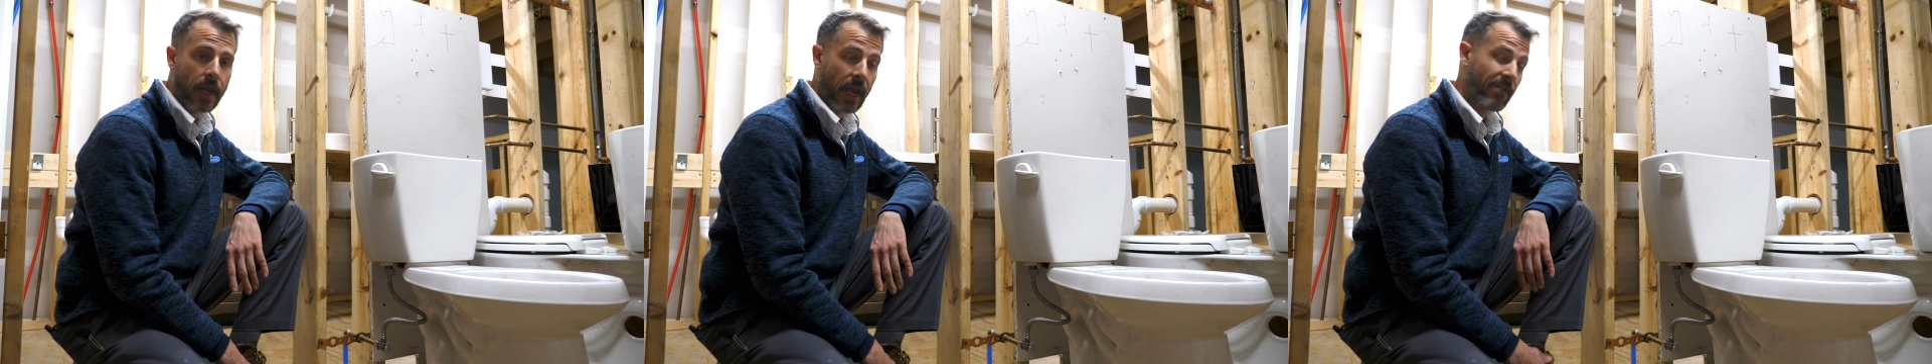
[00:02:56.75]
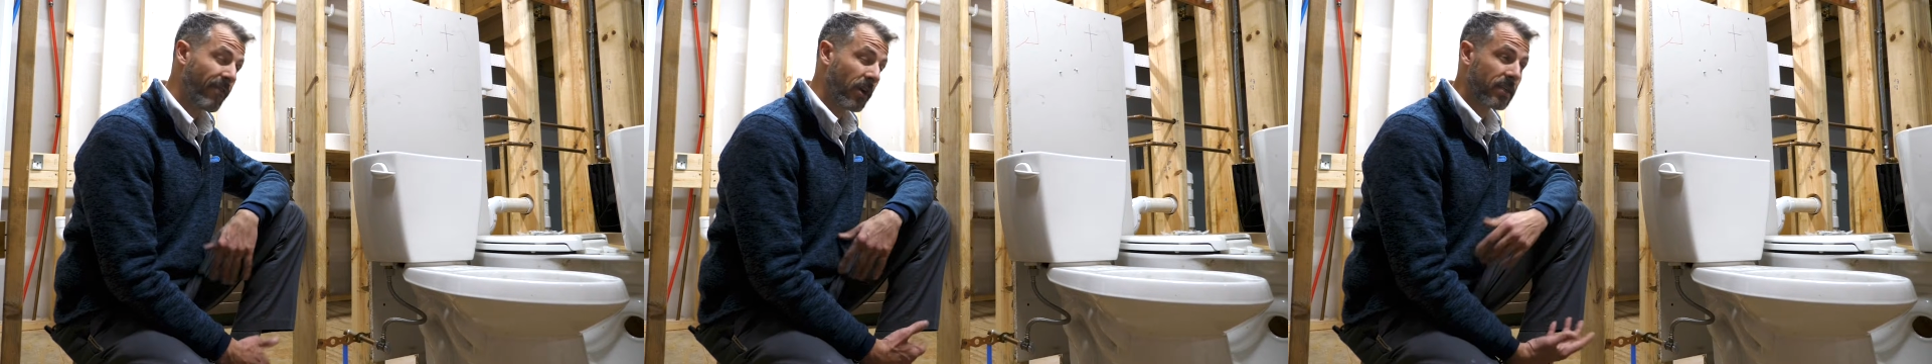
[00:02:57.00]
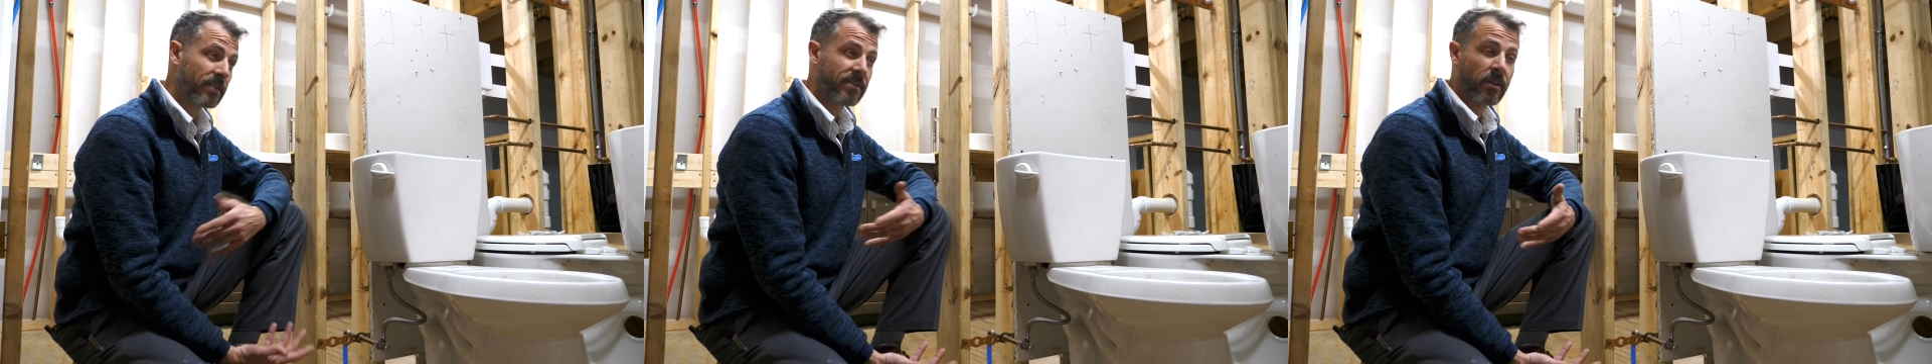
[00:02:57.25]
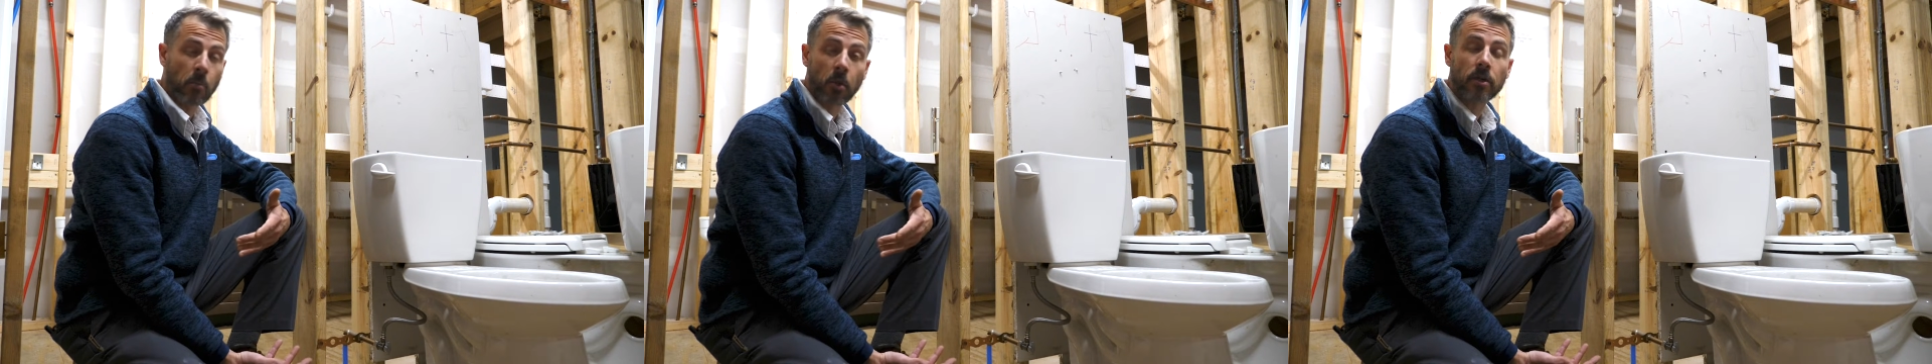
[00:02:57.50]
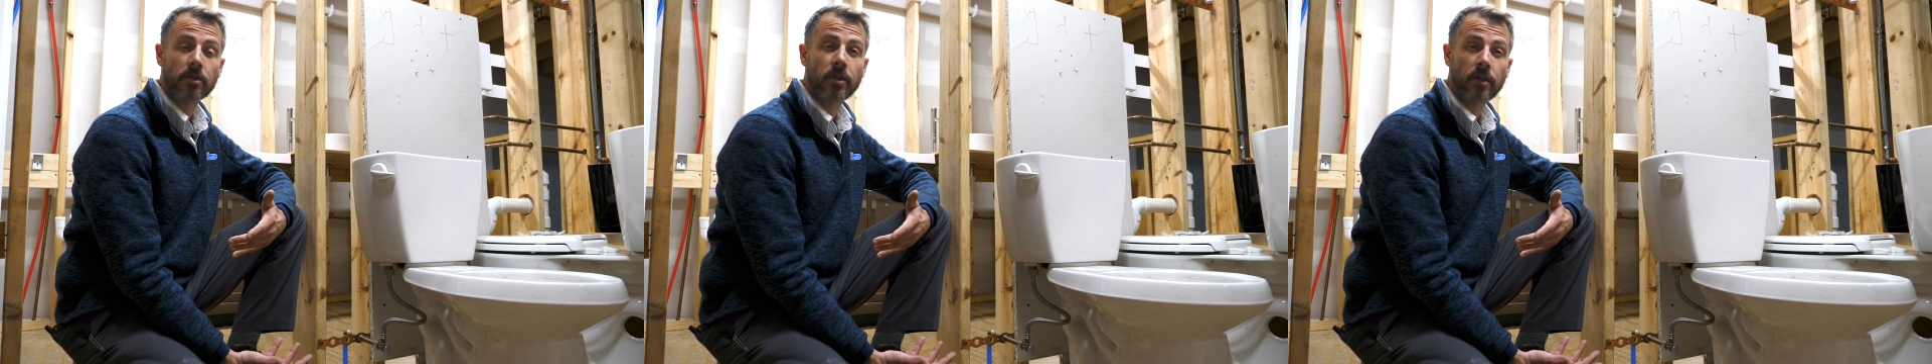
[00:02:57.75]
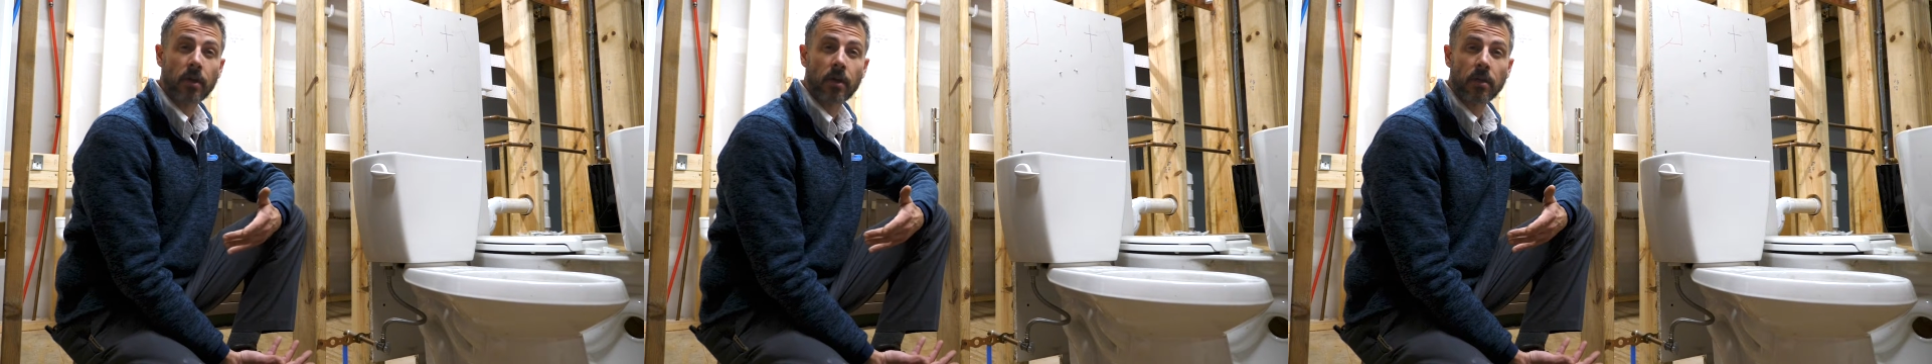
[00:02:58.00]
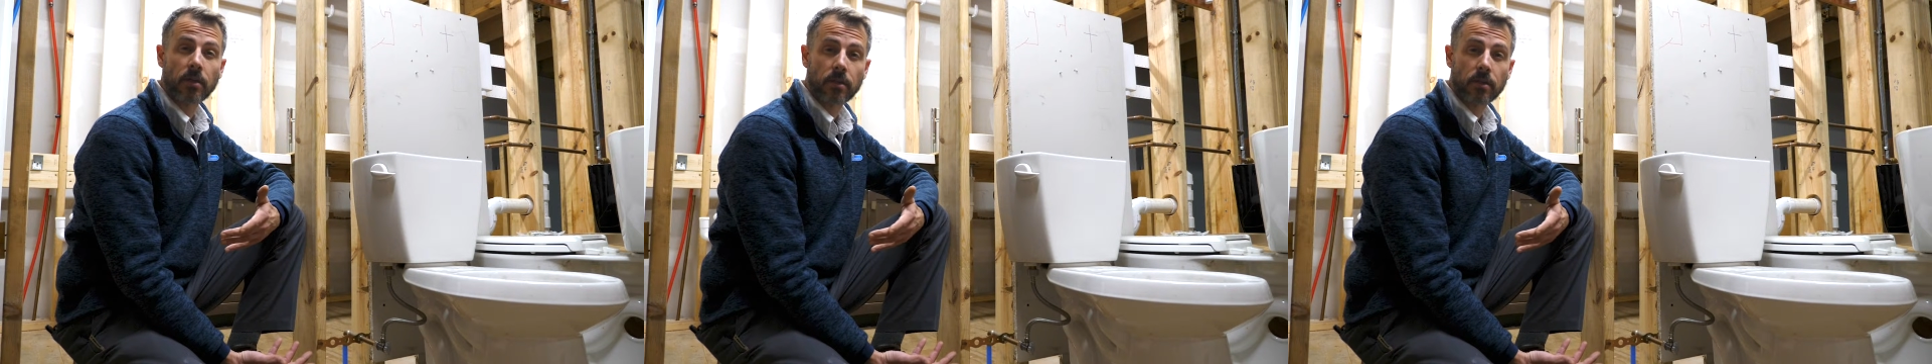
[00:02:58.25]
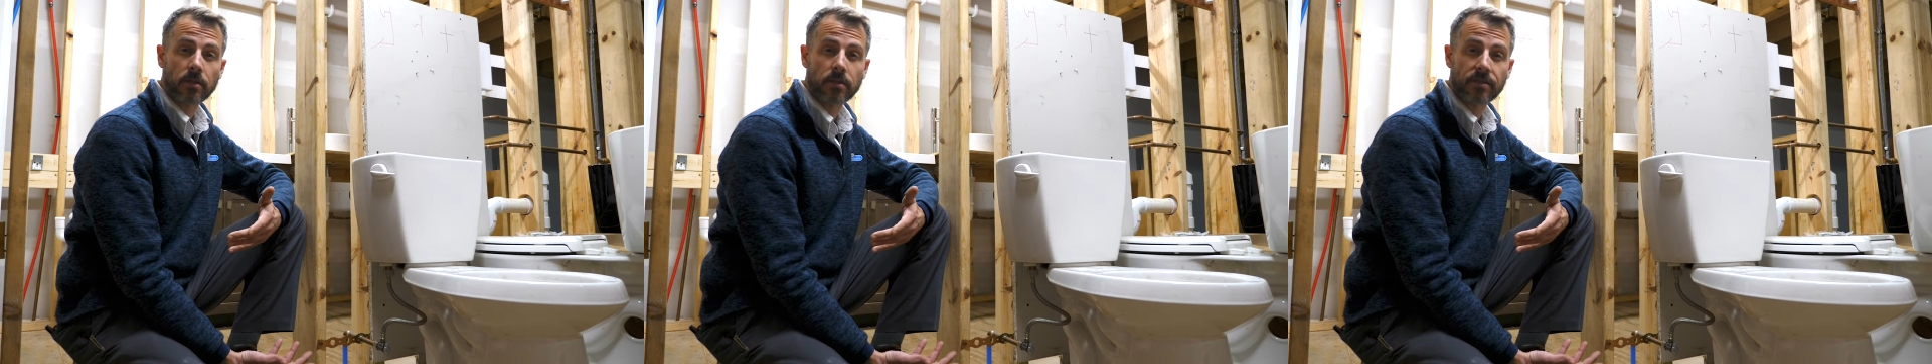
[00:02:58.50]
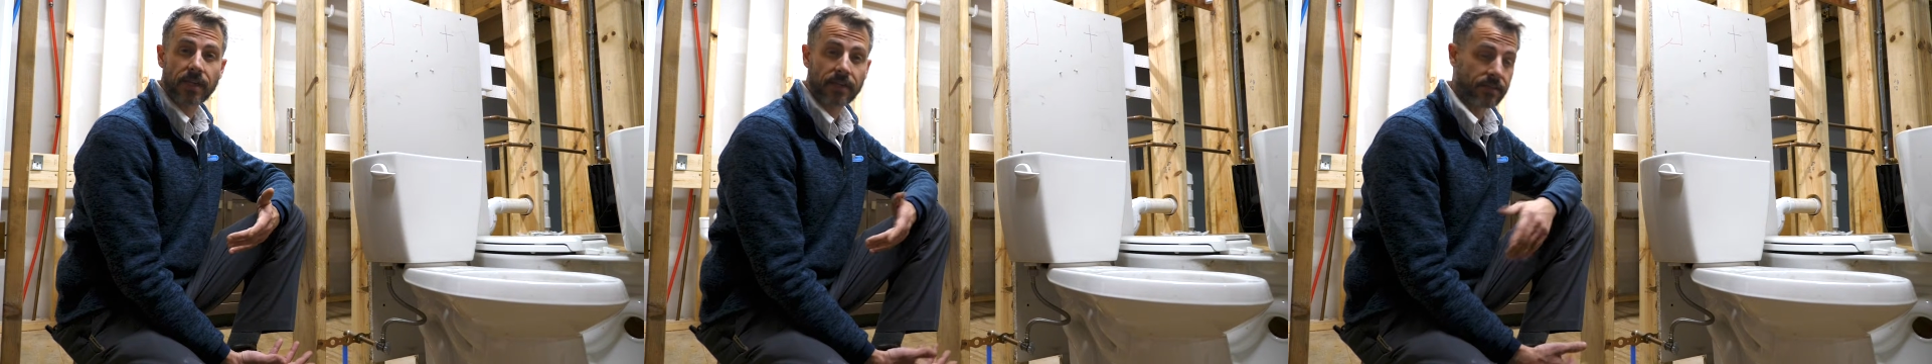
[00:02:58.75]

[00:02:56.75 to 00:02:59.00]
and very similar to the sink